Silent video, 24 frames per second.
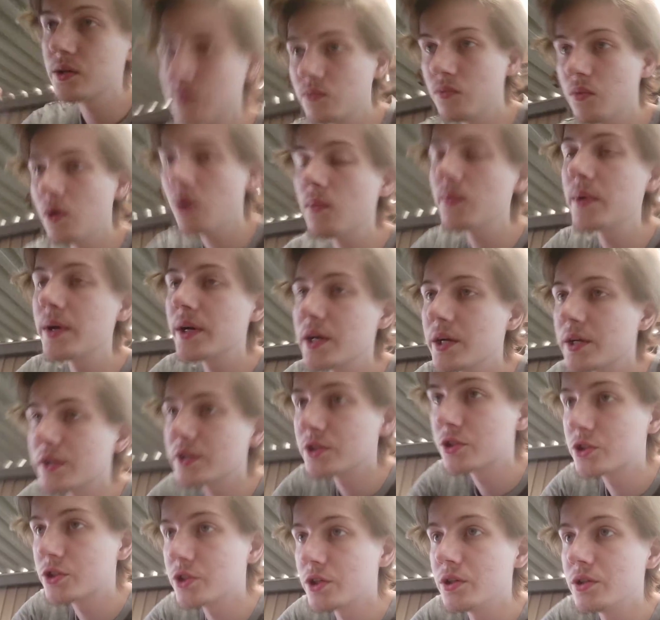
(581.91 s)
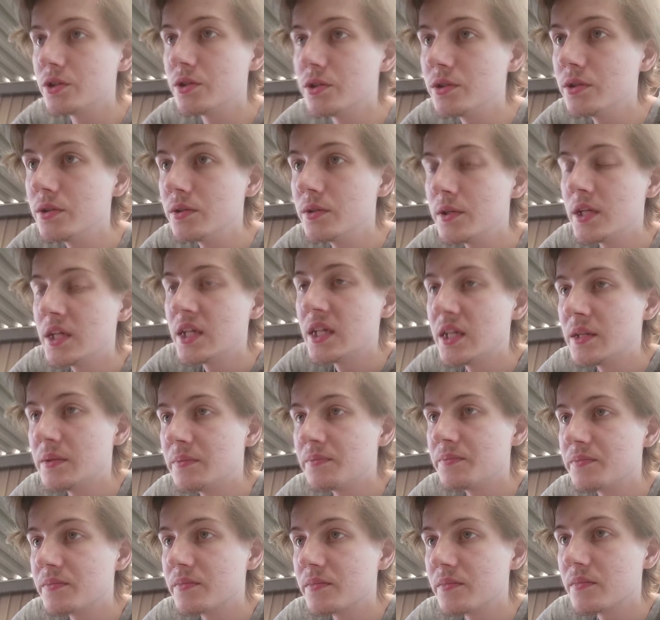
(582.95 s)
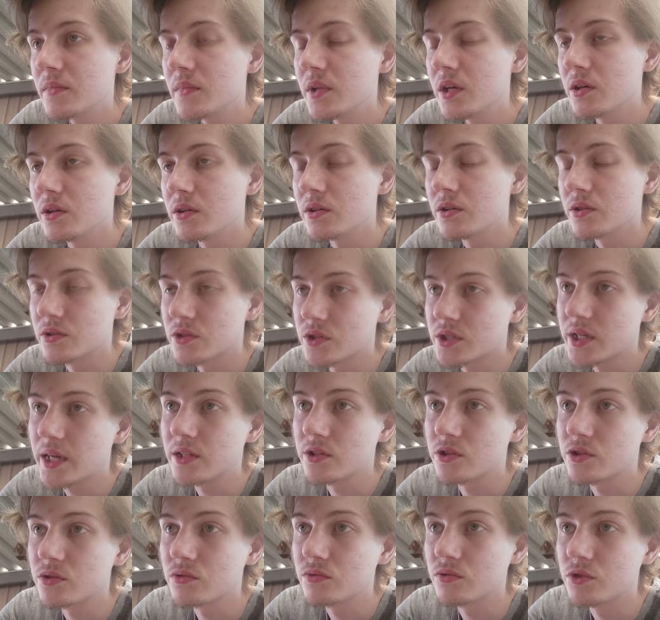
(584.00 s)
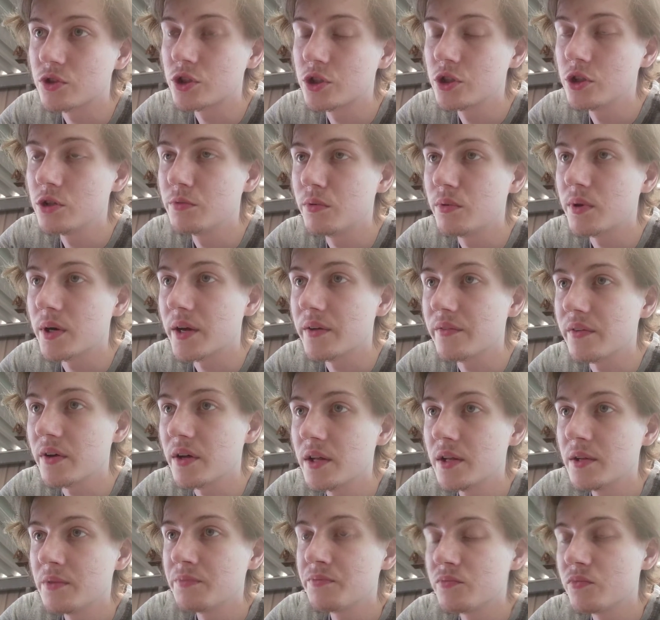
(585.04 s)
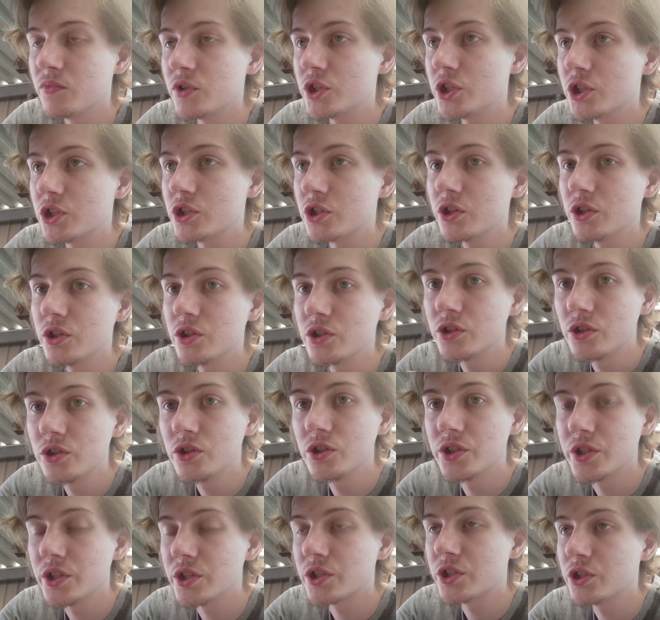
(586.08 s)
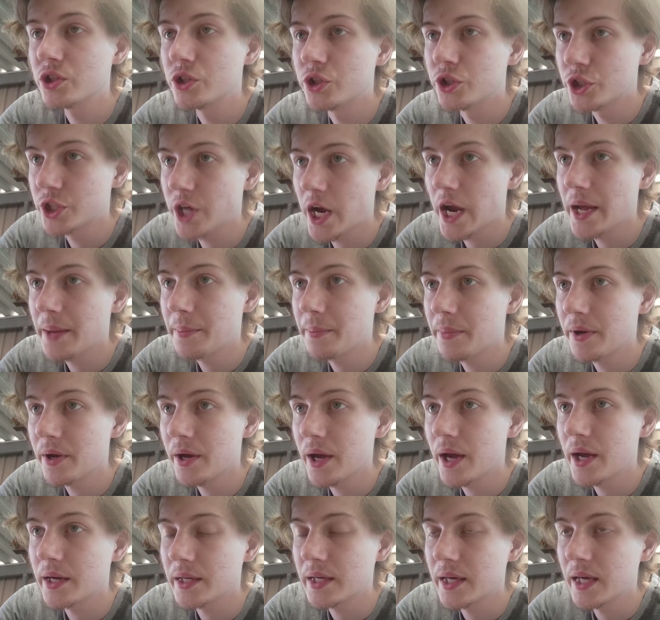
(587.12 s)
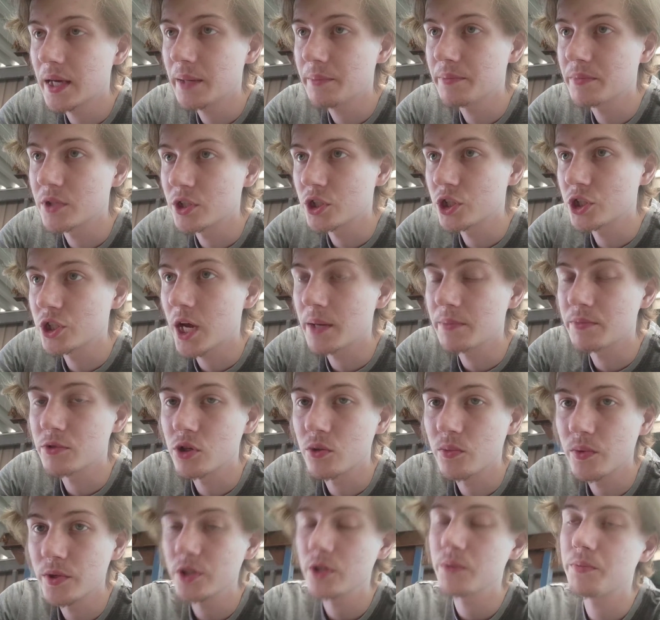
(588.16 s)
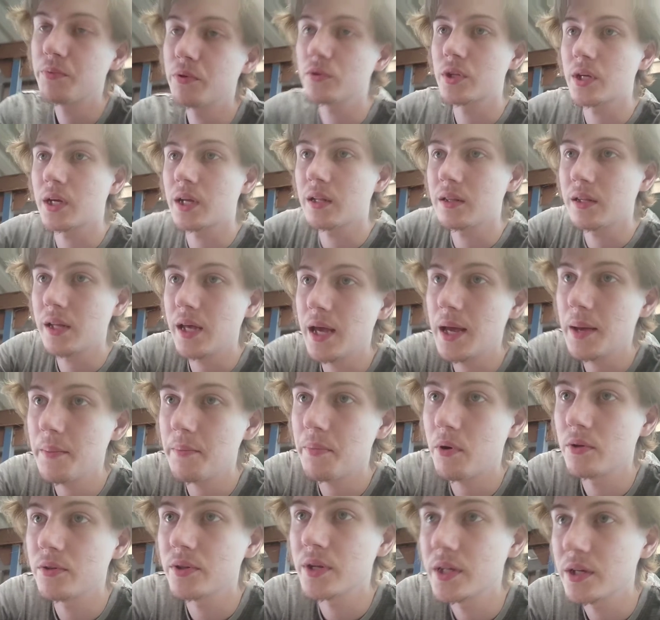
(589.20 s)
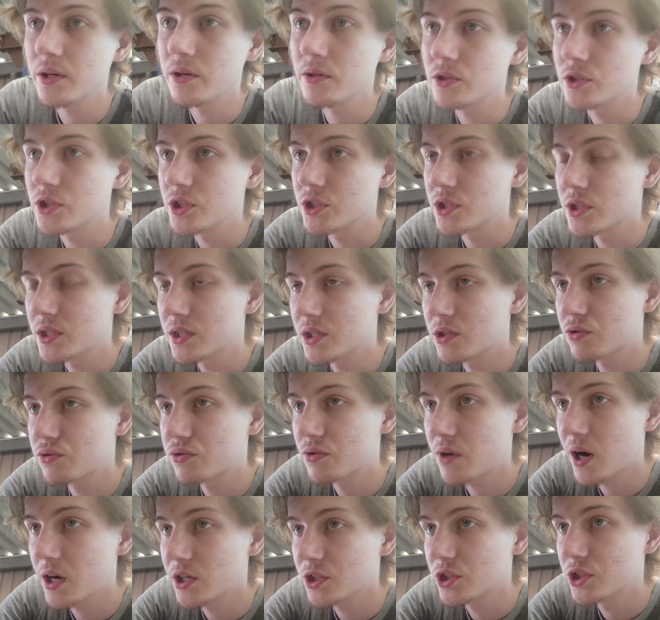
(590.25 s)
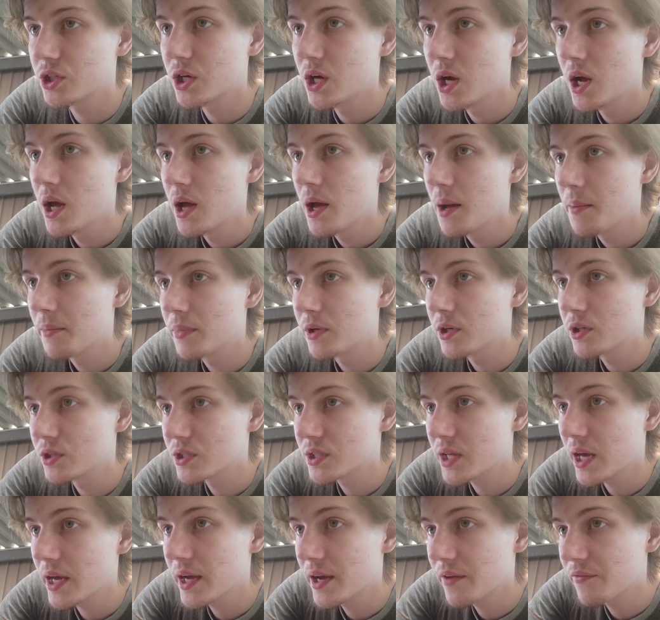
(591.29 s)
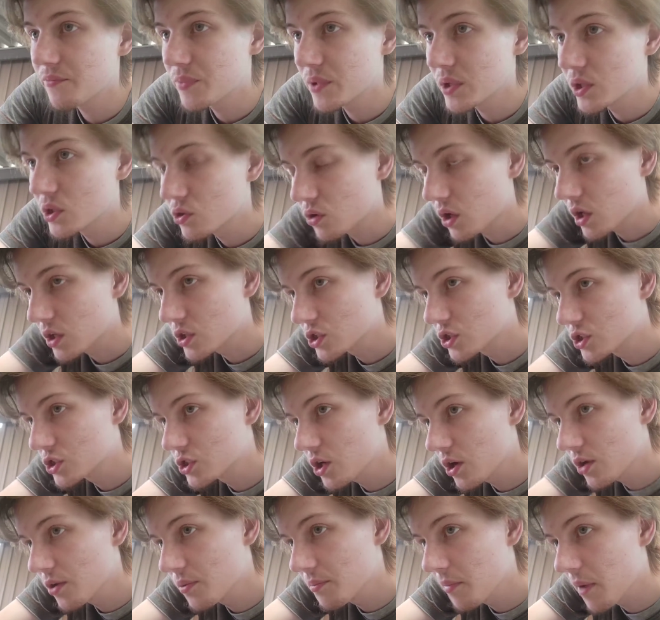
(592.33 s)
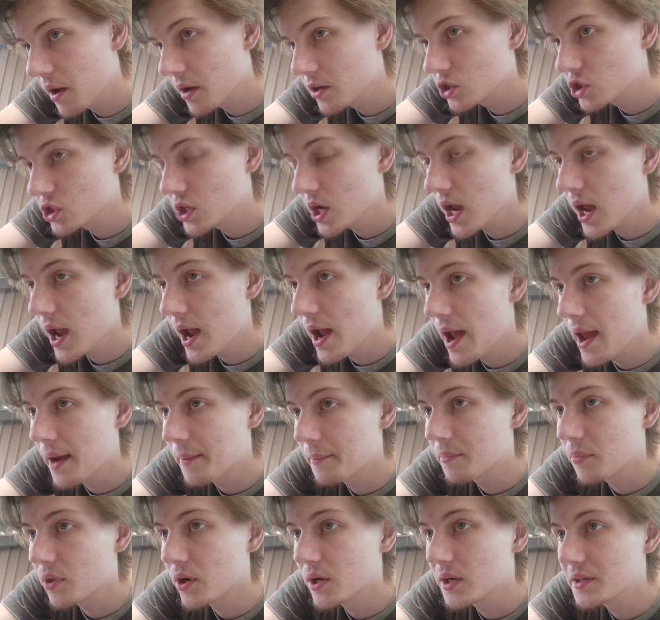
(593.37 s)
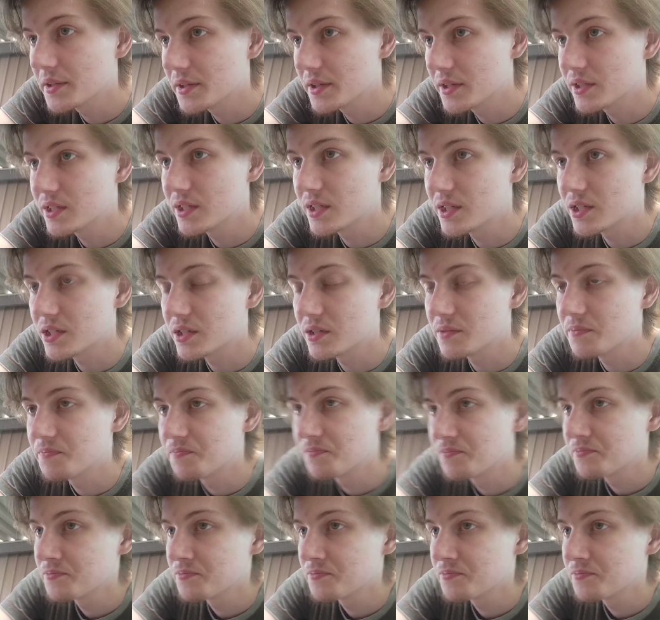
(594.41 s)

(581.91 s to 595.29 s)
what we're going to do, a stainless steel tube or whatever, we're just going to use it to shape it and keep the shape, so when you put the clamp on, they don't just crush, because they have been crushed so much, and by inconsistent,